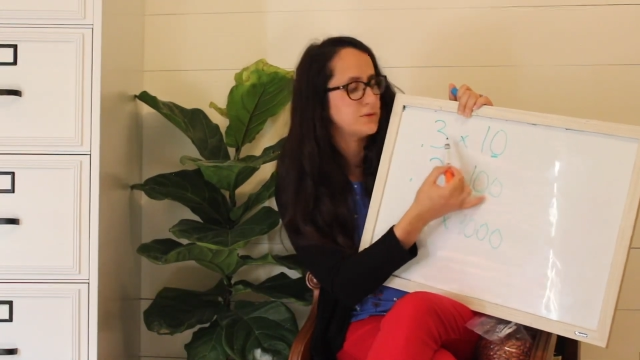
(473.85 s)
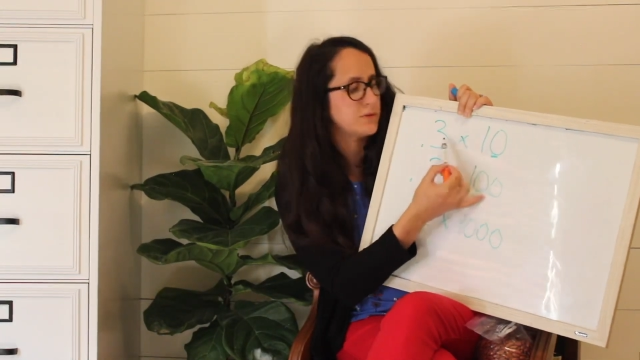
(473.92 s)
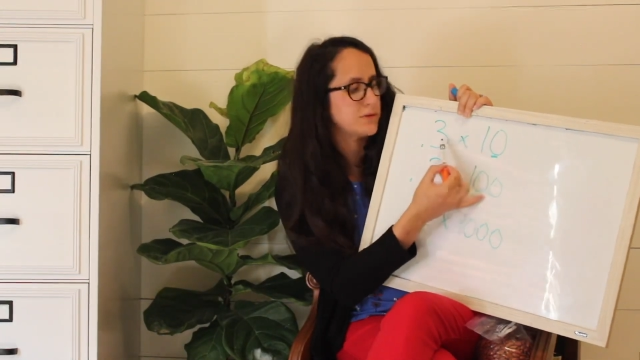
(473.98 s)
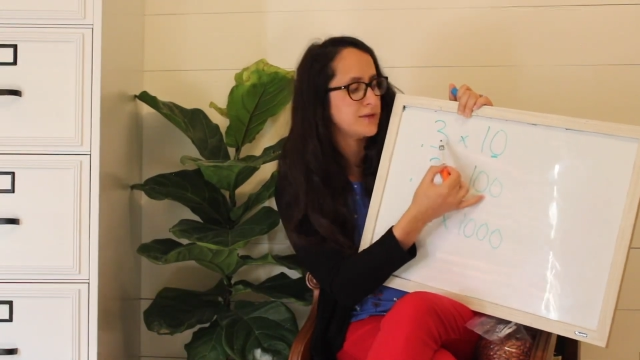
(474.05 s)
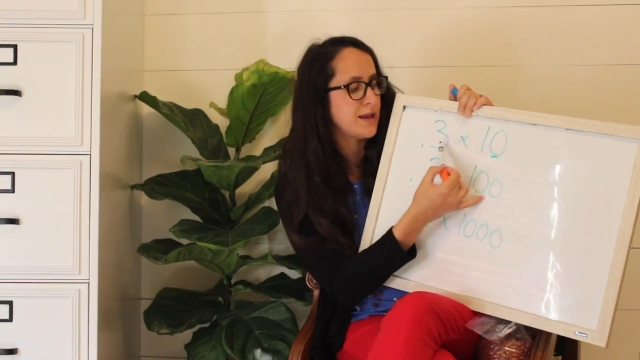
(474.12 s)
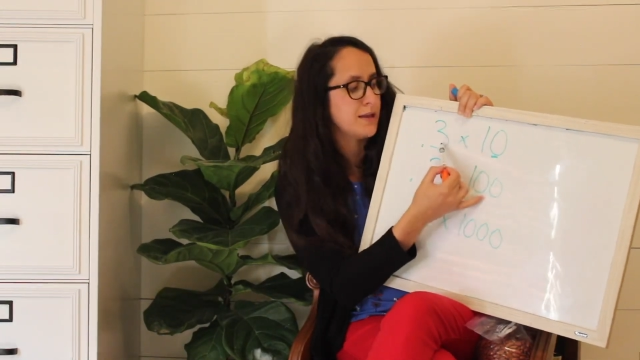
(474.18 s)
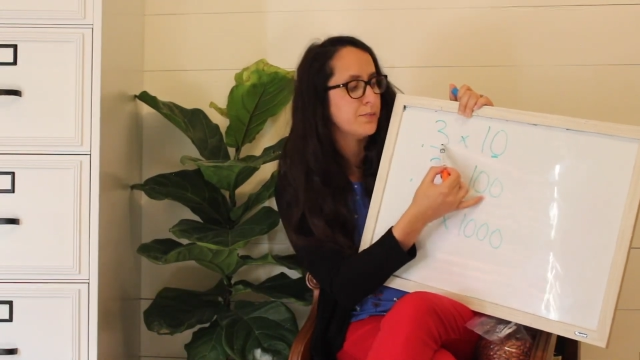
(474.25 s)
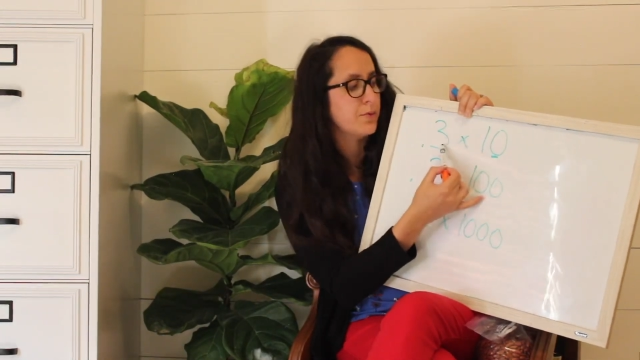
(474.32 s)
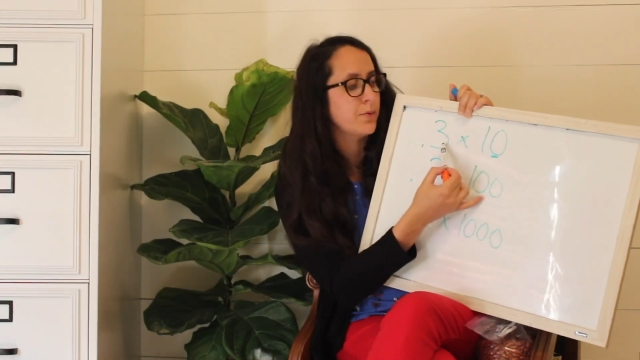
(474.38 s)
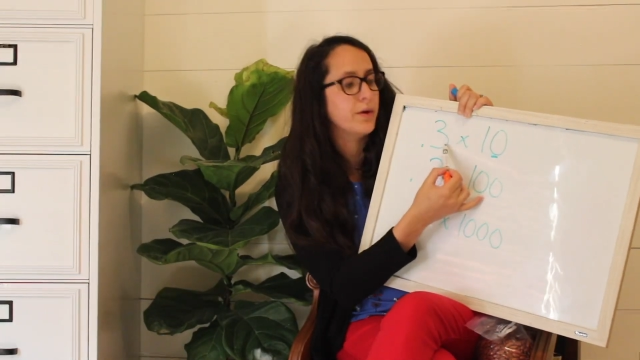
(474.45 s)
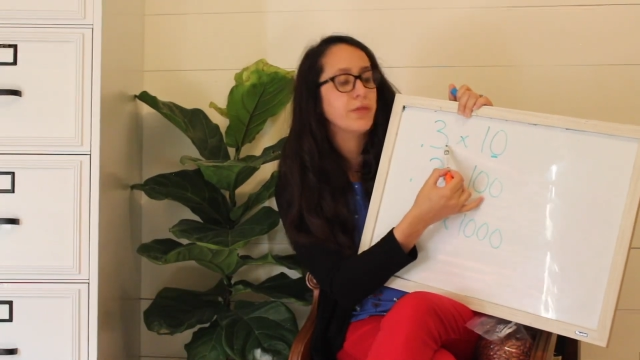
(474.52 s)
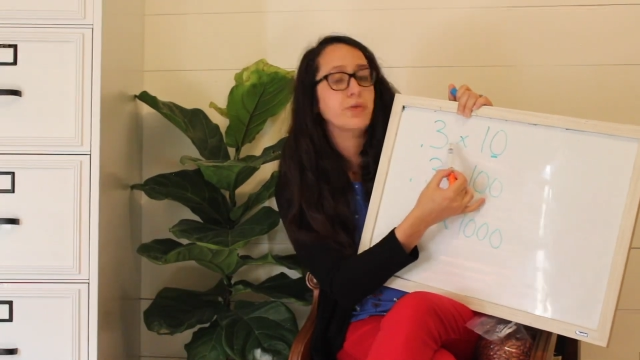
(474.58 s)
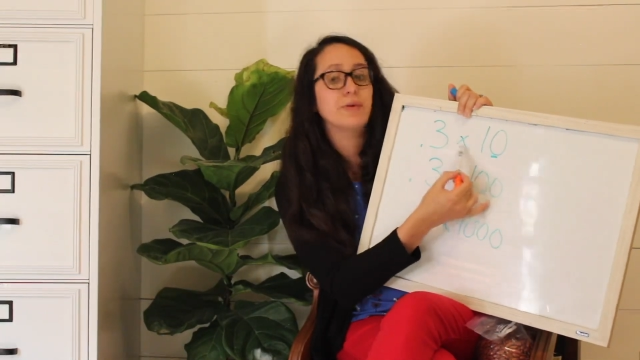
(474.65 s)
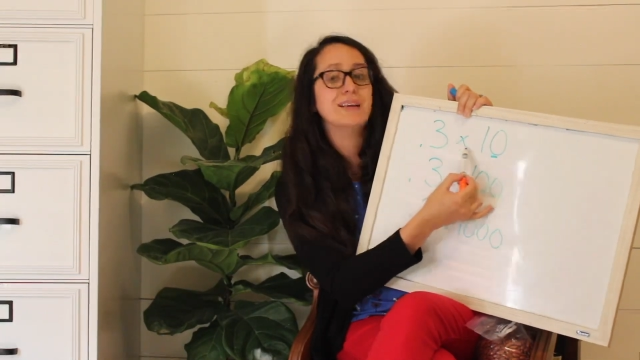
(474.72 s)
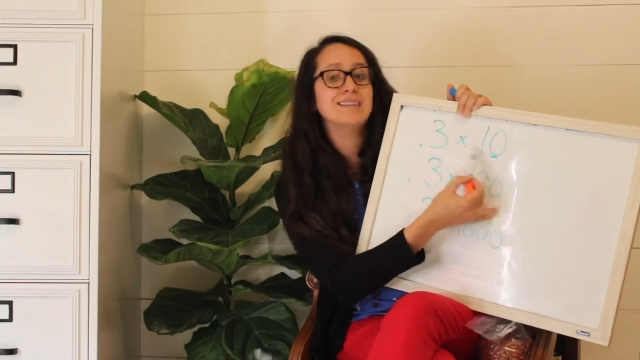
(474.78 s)
So we're saying
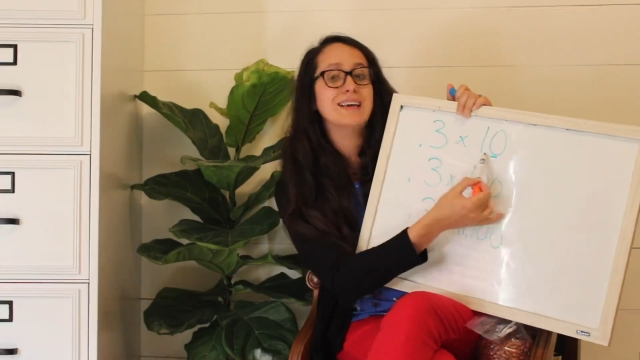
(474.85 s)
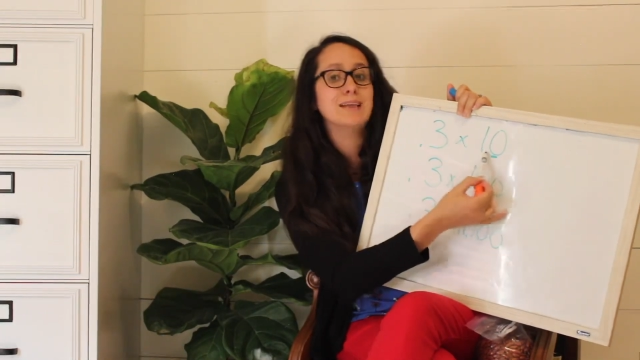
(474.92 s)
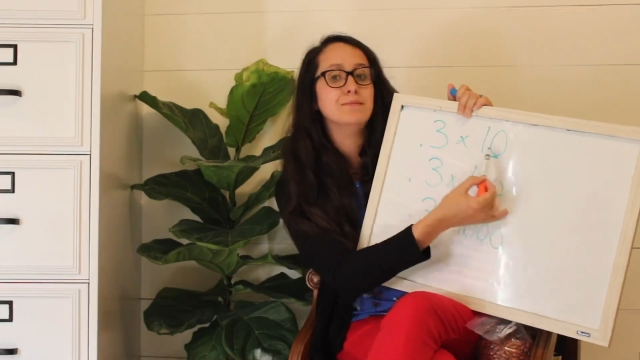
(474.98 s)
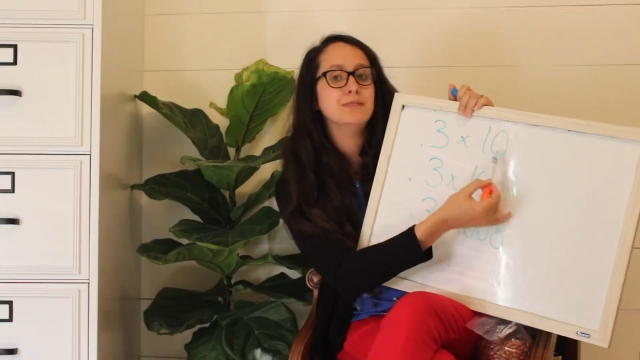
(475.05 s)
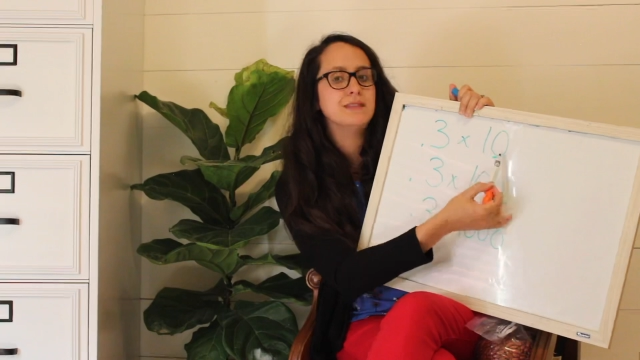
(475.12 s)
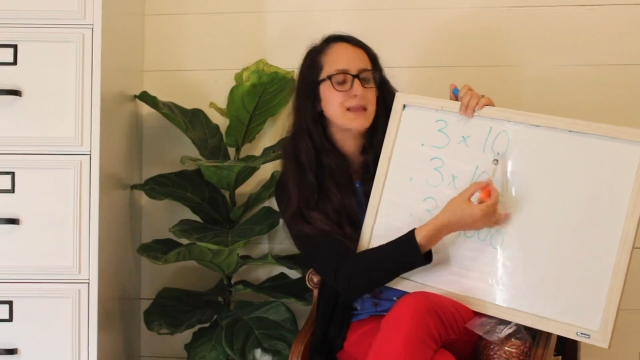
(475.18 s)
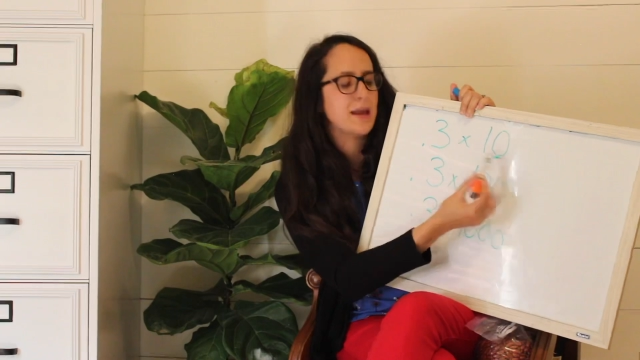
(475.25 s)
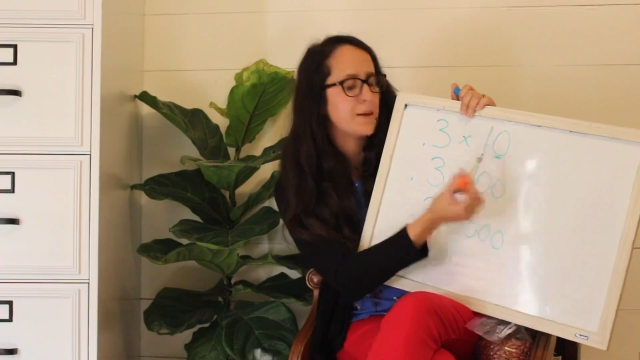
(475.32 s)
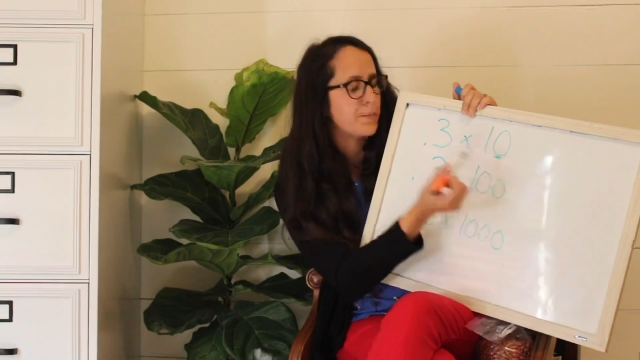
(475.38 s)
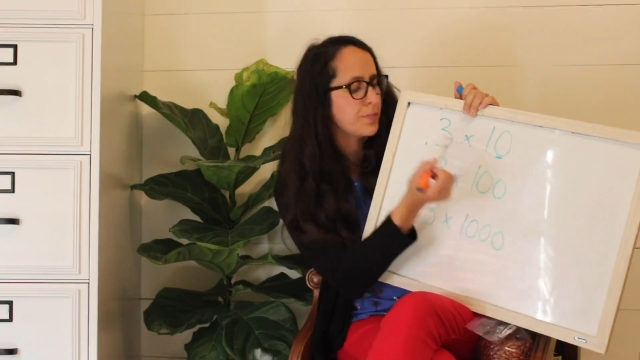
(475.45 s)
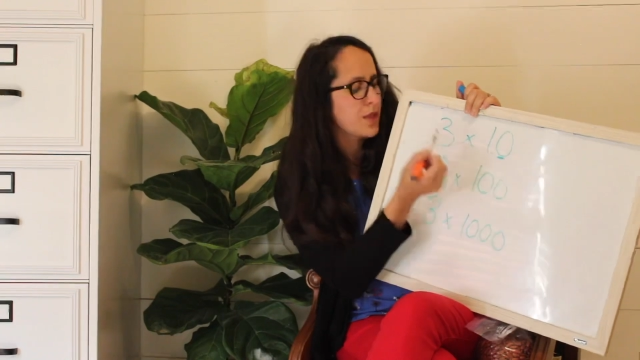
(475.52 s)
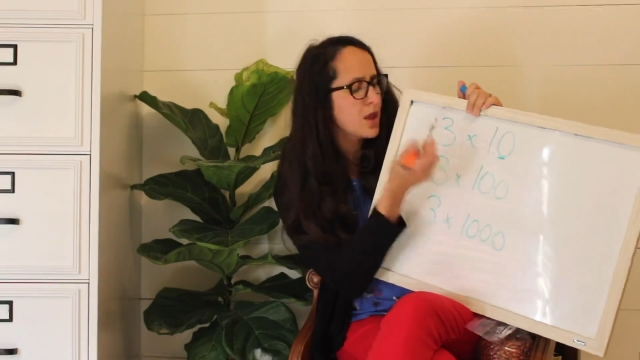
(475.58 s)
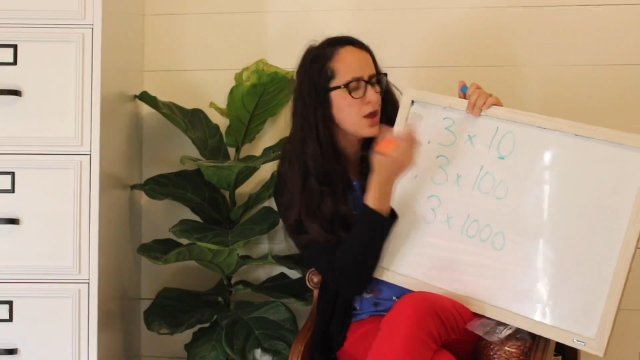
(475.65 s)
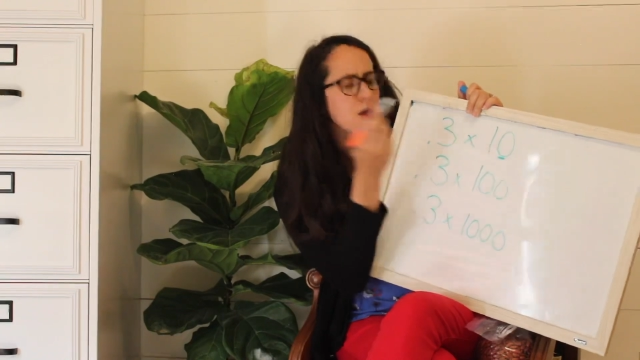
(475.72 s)
0.3 times 10.